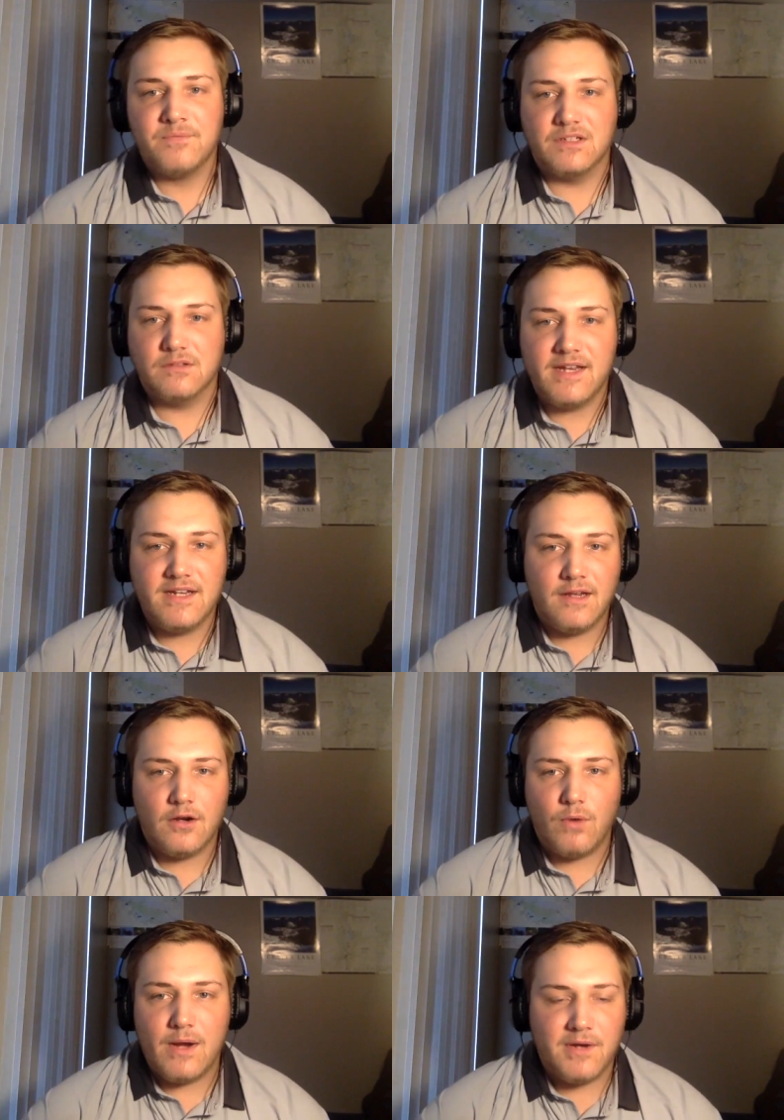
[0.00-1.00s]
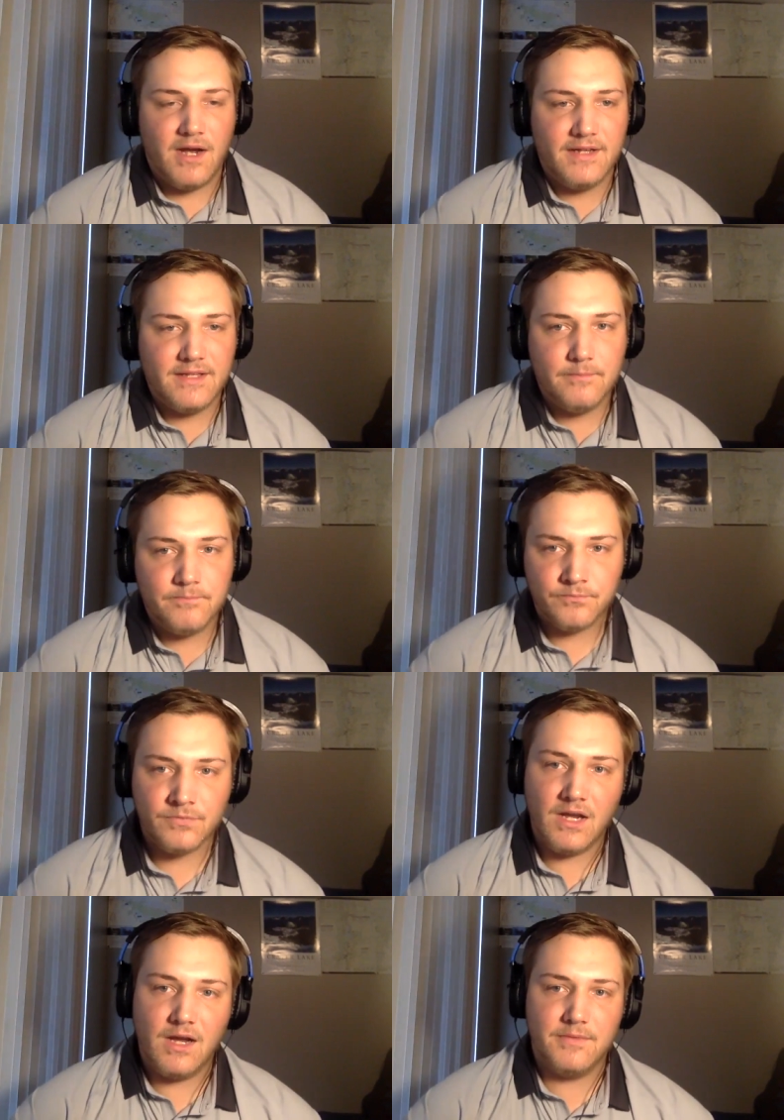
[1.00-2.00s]
The Lightning are right behind them.
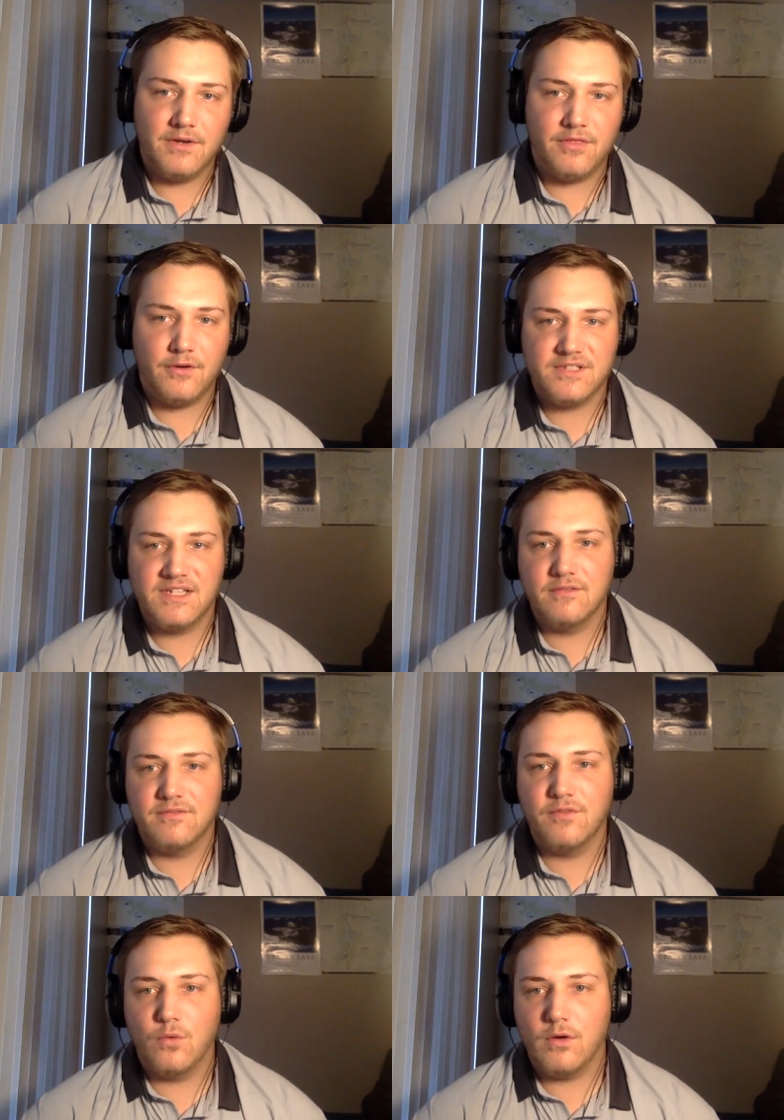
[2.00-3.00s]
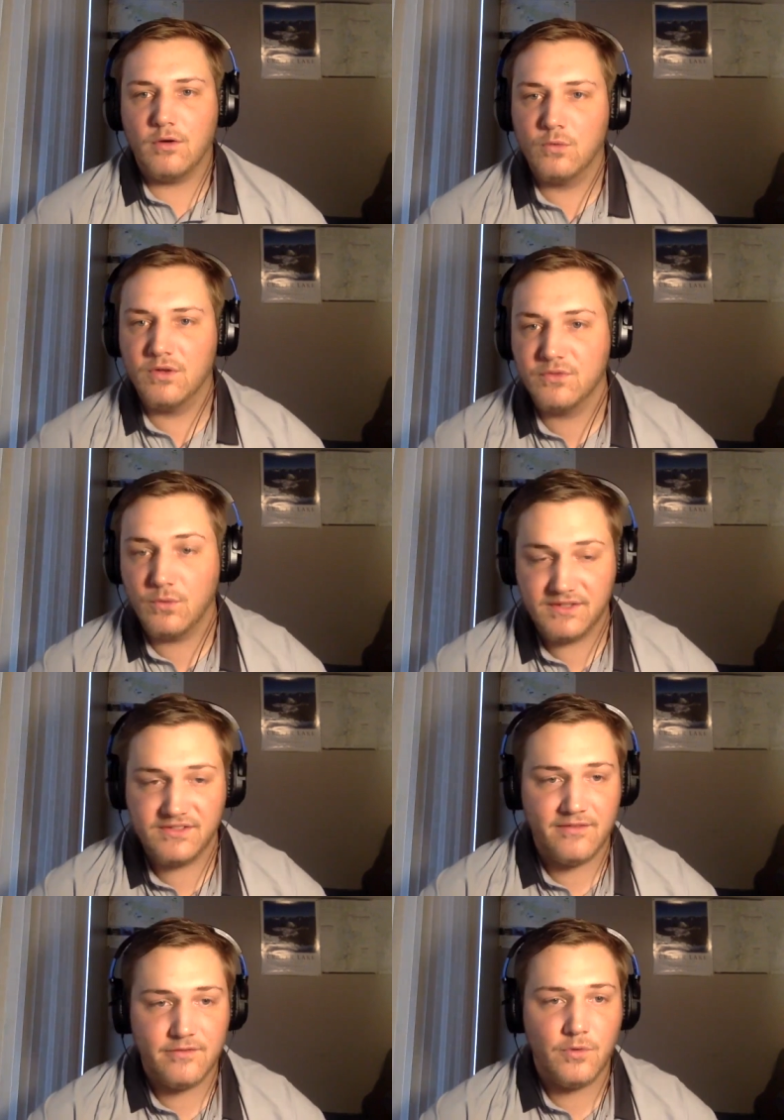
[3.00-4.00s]
They're 13-4 with
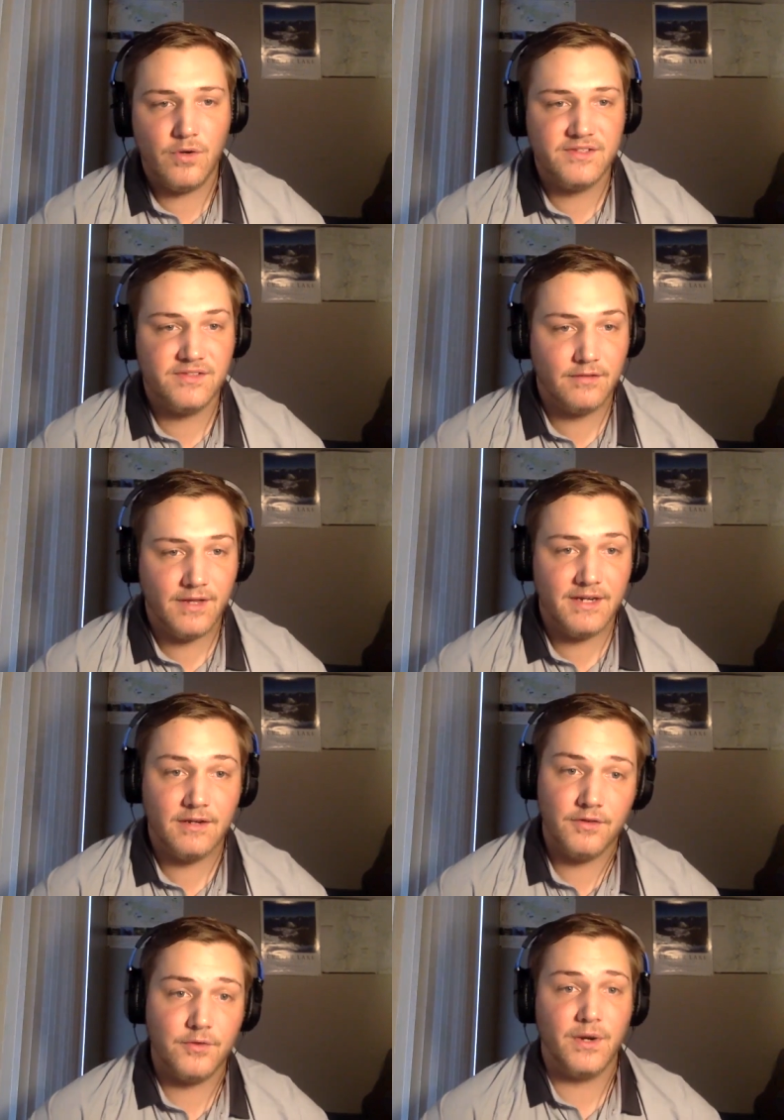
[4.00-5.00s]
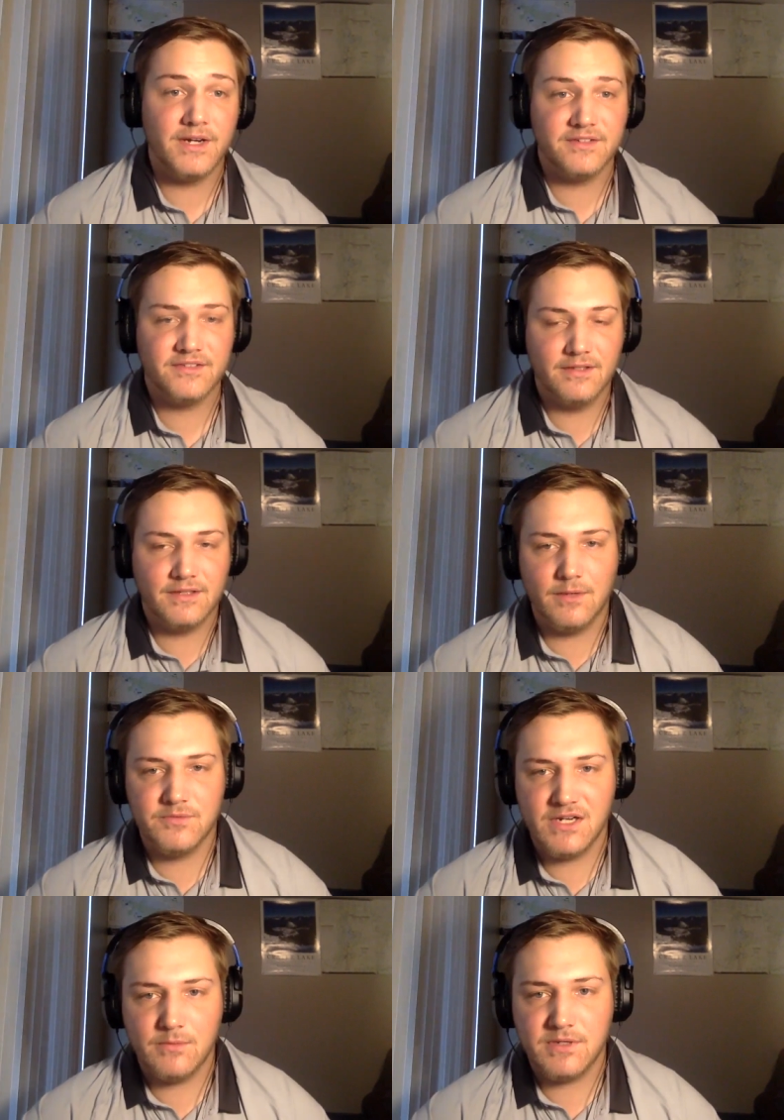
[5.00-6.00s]
27 points. The Lightning are the reigning Stanley Cup
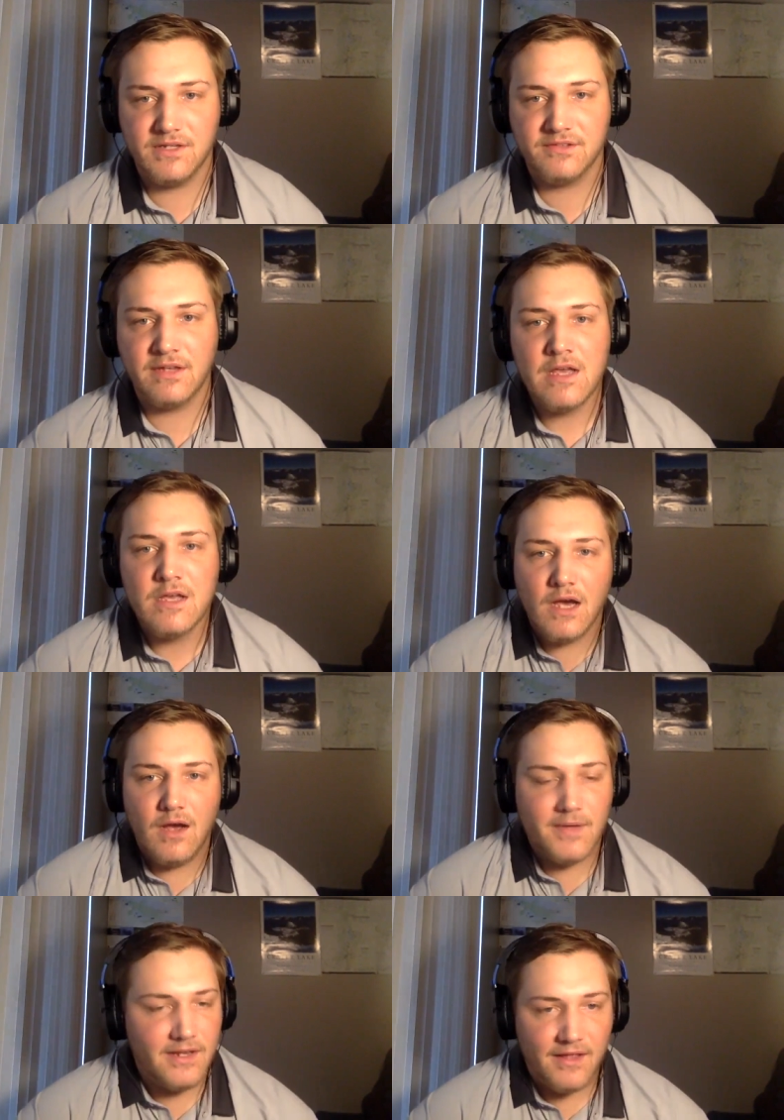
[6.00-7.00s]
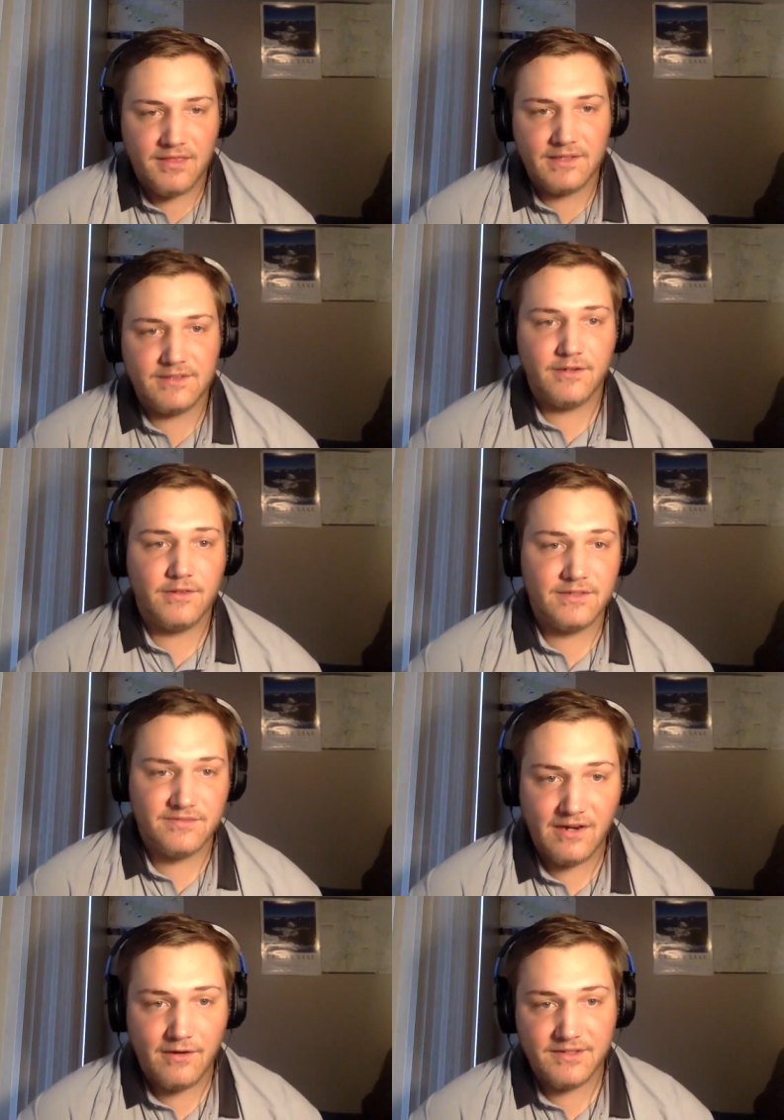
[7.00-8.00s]
champions. And I think they're the
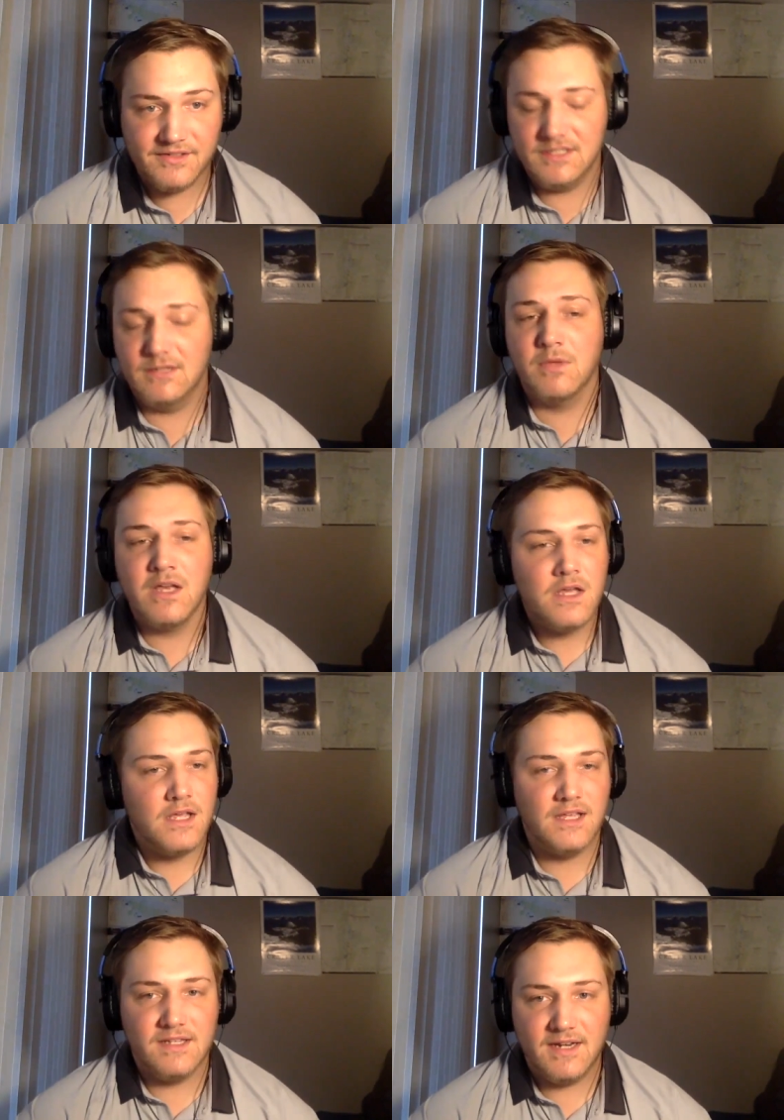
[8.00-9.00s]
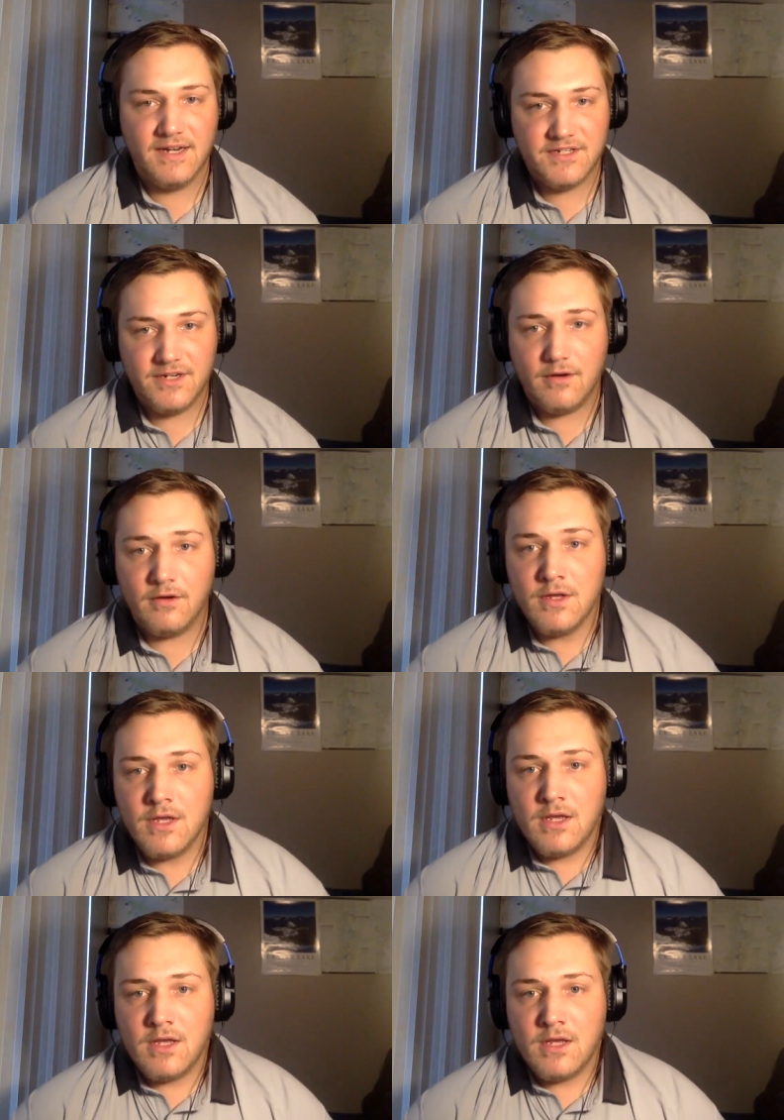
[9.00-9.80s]
scariest team in the NHL.